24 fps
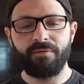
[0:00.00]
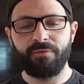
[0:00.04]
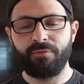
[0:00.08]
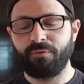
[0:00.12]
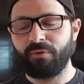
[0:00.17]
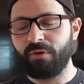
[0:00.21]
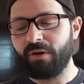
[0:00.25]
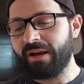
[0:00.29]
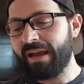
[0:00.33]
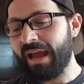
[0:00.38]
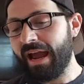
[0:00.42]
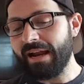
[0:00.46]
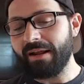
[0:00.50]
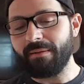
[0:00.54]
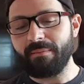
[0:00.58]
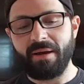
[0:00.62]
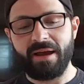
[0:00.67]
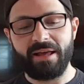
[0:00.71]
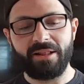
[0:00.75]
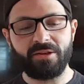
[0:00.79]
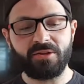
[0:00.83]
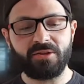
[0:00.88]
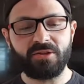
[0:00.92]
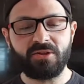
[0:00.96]
Forget it,
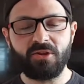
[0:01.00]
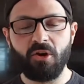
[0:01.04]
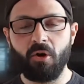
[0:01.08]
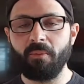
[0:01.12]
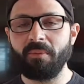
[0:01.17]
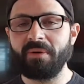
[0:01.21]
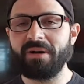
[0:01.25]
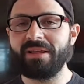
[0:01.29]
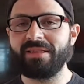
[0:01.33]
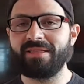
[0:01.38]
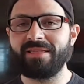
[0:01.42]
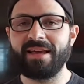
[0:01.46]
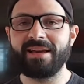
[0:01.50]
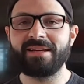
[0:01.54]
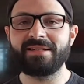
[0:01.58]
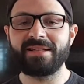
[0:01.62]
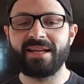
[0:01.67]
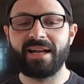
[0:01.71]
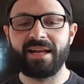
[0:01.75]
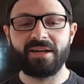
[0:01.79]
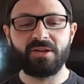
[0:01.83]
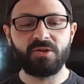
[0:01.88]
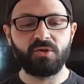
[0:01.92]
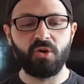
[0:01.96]
man. There's so many things
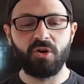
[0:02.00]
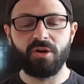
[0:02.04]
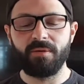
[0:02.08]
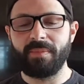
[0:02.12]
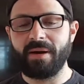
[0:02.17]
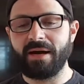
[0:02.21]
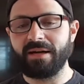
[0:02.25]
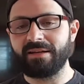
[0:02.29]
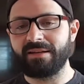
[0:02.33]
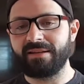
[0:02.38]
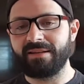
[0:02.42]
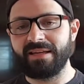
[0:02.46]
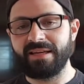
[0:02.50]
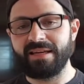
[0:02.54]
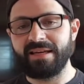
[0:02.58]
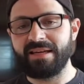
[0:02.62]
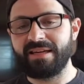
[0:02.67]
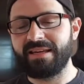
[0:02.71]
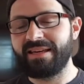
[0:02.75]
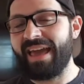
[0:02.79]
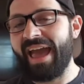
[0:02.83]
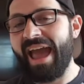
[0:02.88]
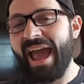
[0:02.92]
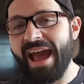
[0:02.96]
that I enjoyed about it. The
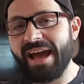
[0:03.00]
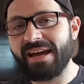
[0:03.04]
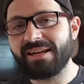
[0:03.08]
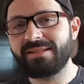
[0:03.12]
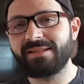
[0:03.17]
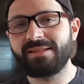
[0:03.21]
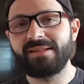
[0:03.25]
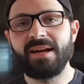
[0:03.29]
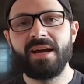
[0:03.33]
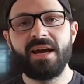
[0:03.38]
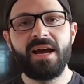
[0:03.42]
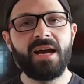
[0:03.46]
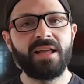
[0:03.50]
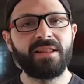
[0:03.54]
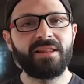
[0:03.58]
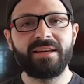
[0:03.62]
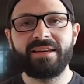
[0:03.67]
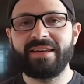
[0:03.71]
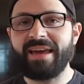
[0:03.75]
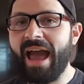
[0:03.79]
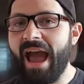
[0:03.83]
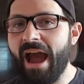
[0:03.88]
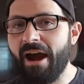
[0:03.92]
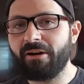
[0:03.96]
cast, the
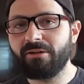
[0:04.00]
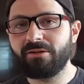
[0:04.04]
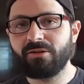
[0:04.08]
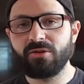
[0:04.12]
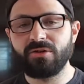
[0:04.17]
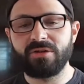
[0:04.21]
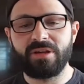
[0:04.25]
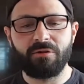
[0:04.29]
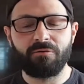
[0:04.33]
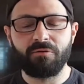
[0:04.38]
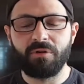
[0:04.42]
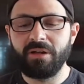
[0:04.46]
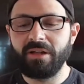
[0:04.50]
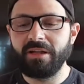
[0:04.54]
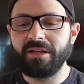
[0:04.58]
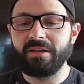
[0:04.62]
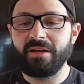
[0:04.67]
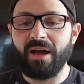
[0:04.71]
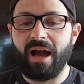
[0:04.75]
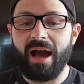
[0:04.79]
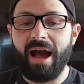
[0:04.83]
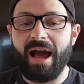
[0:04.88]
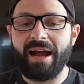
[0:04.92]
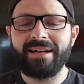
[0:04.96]
characters,
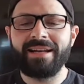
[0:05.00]
I